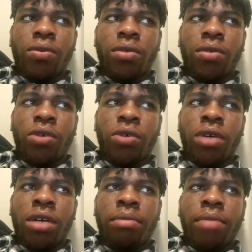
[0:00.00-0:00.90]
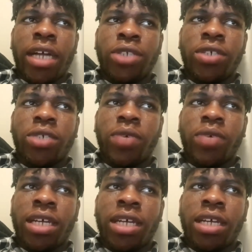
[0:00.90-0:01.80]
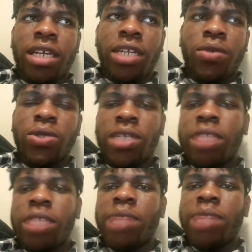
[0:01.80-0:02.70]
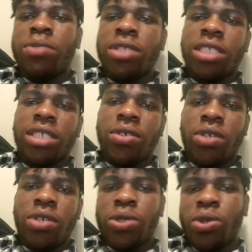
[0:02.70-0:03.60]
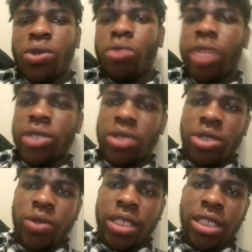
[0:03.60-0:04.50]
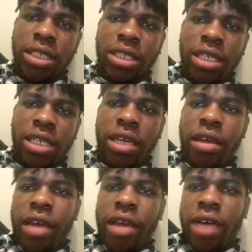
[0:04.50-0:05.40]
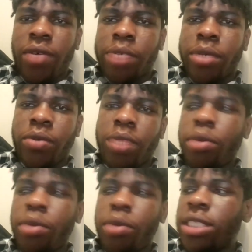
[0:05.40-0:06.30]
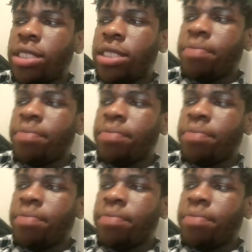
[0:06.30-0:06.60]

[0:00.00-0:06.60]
they'll address whether they want to keep that policy or they want to go back to the 20 hours per week policy.